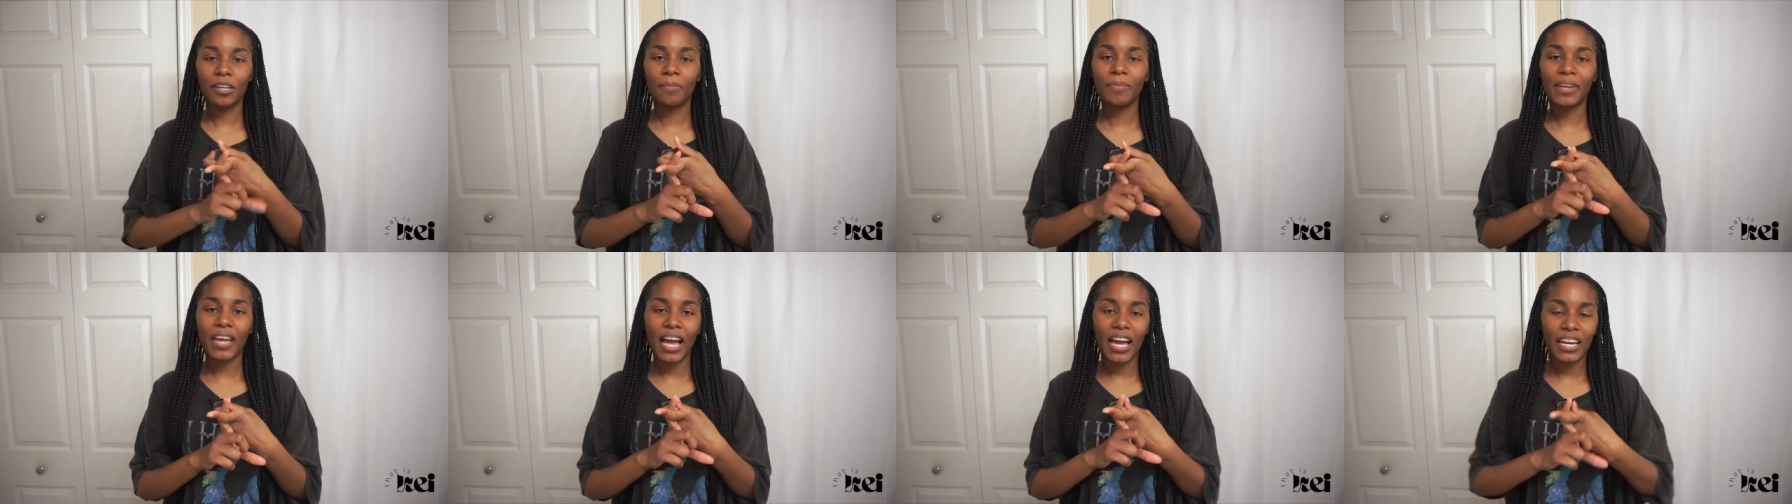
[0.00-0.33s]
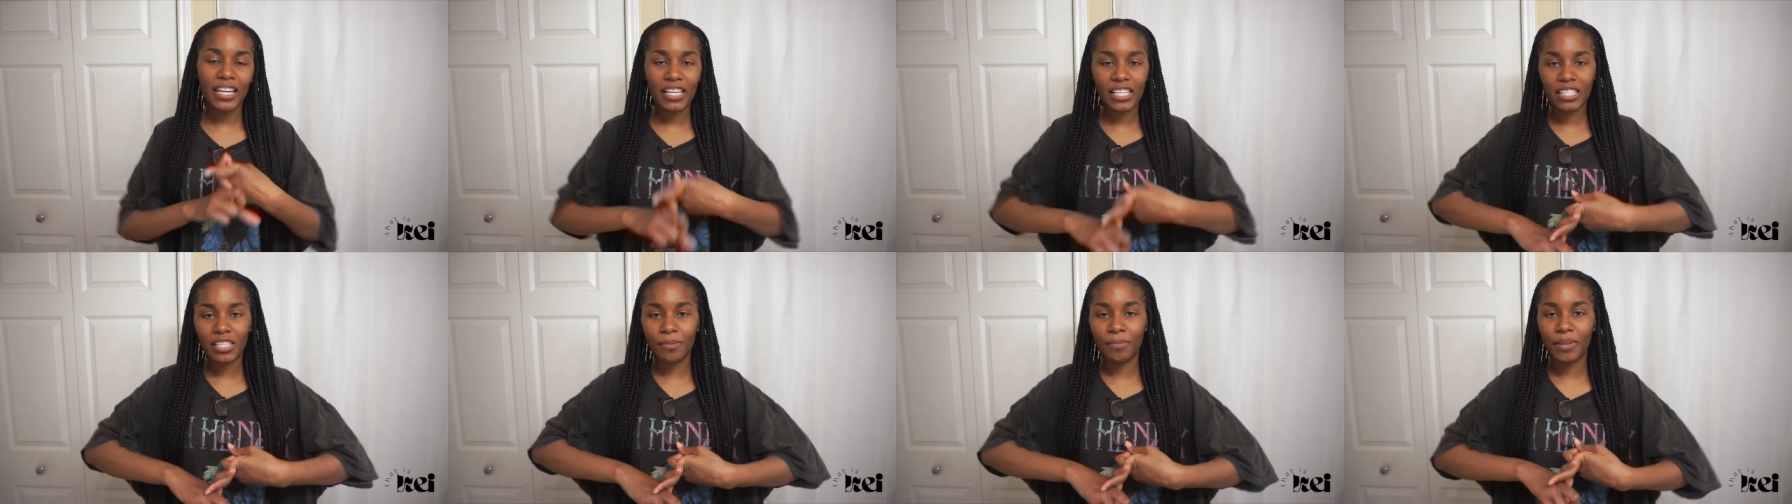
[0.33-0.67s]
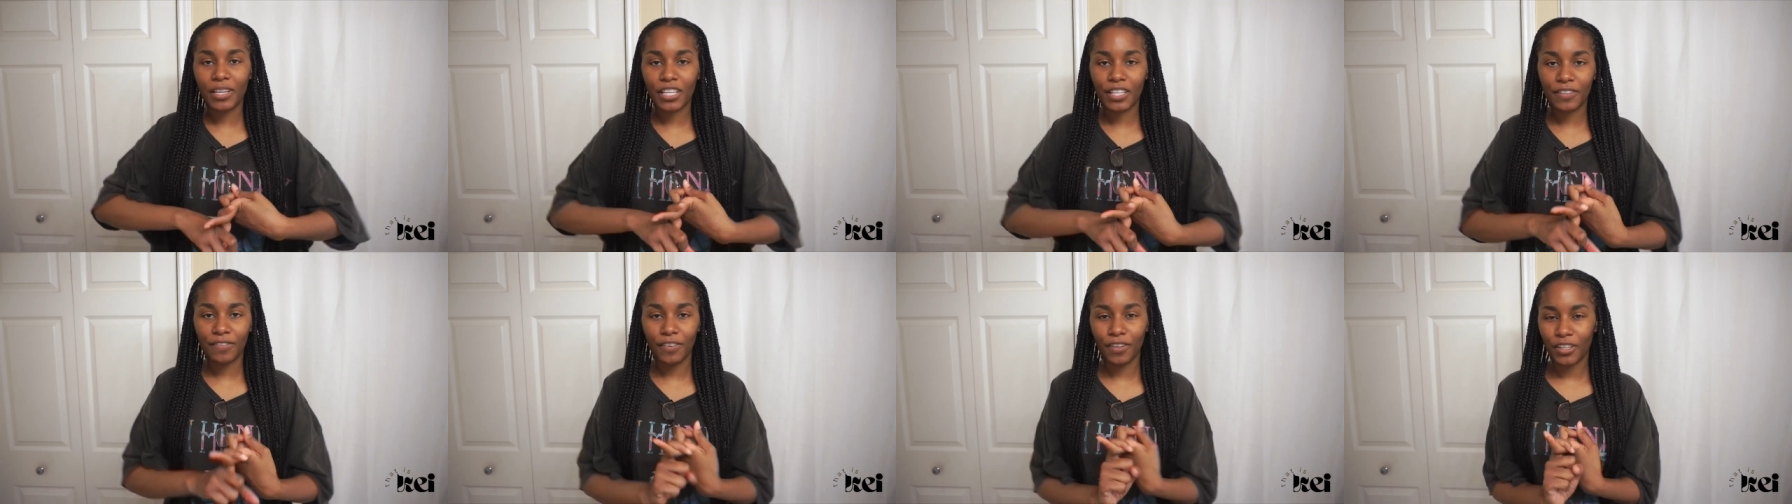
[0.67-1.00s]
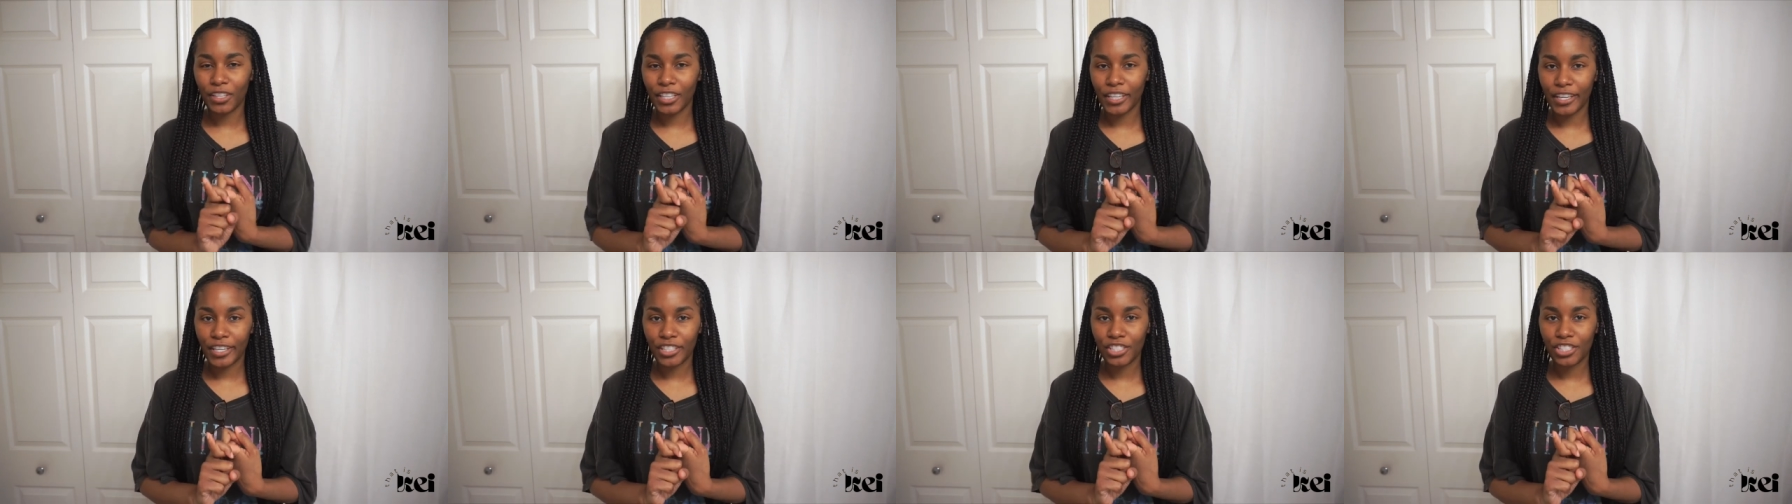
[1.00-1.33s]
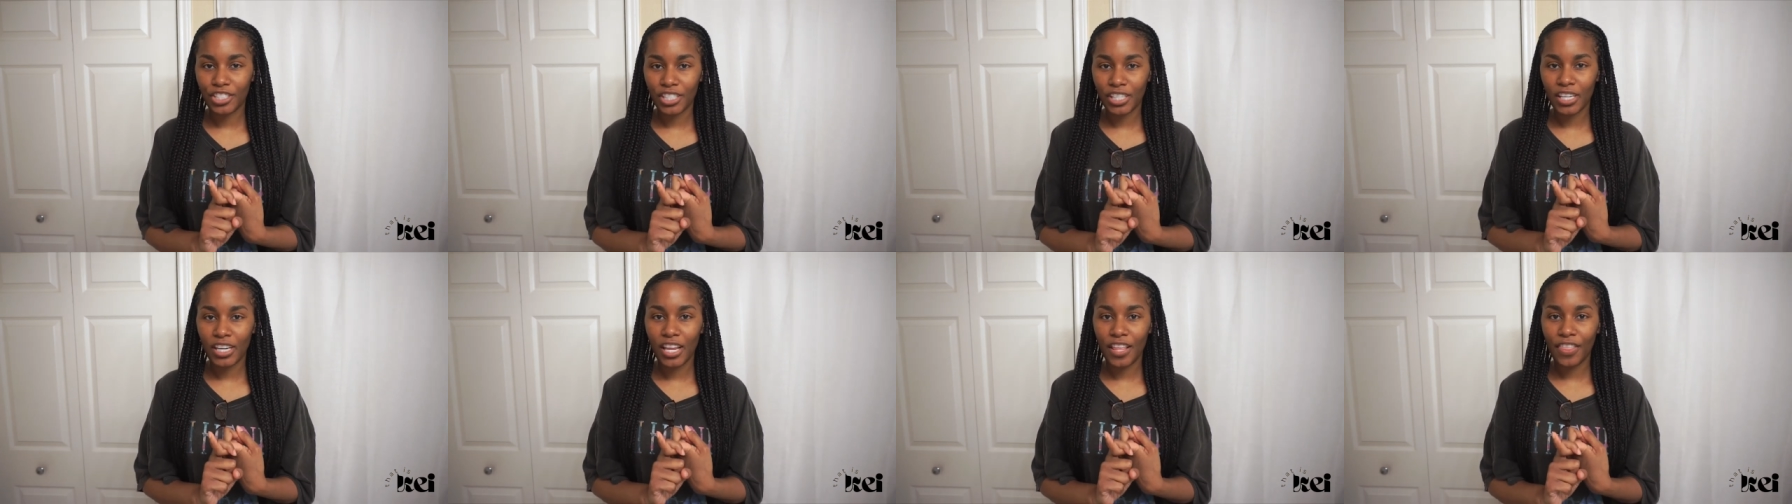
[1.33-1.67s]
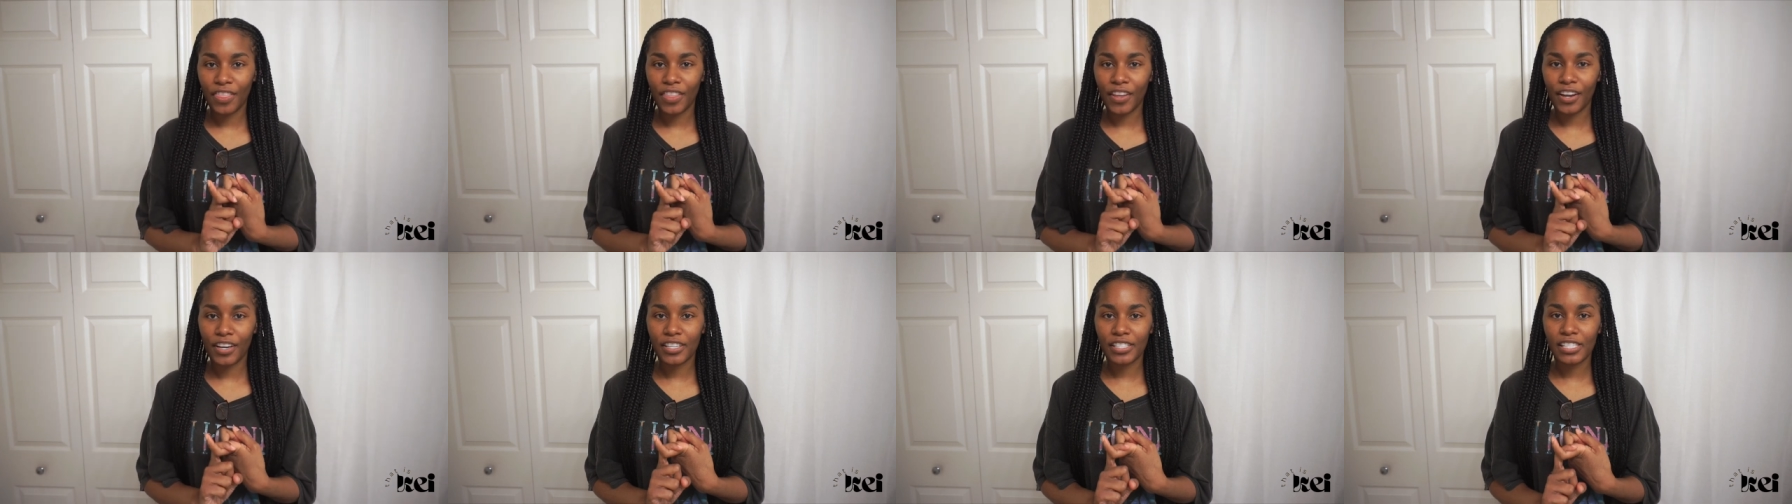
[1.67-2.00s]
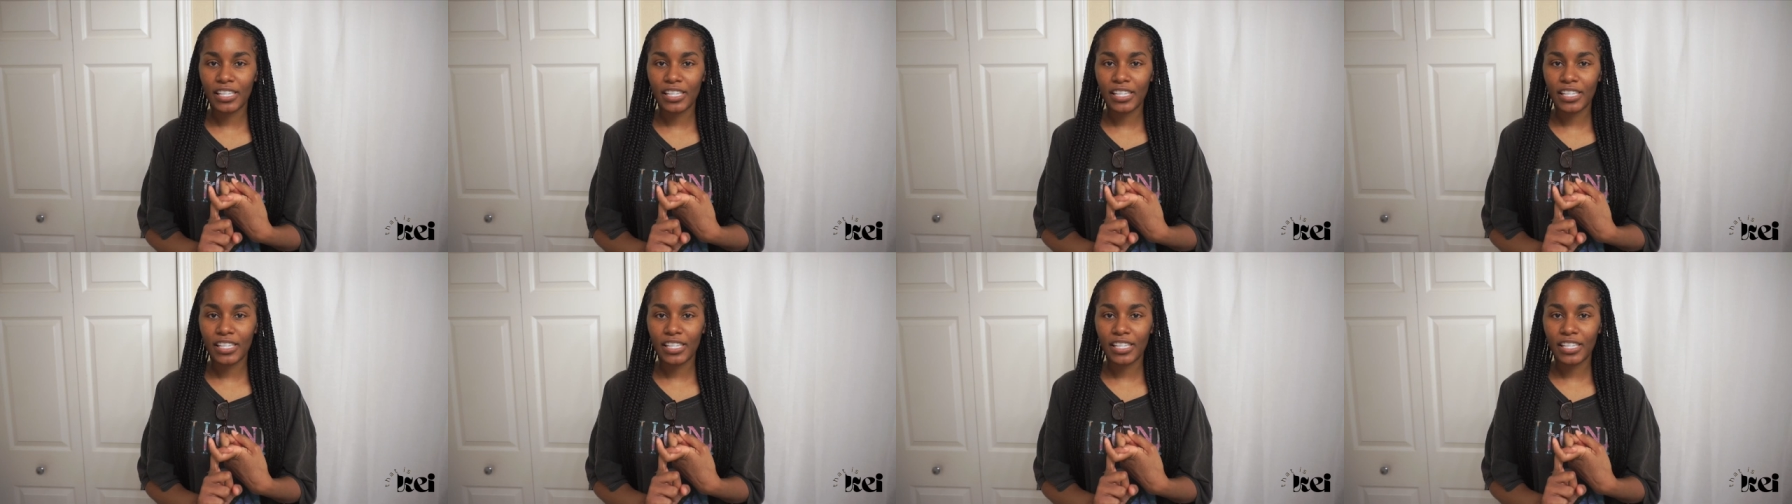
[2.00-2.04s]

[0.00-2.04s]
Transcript: to be adding some exfoliation in there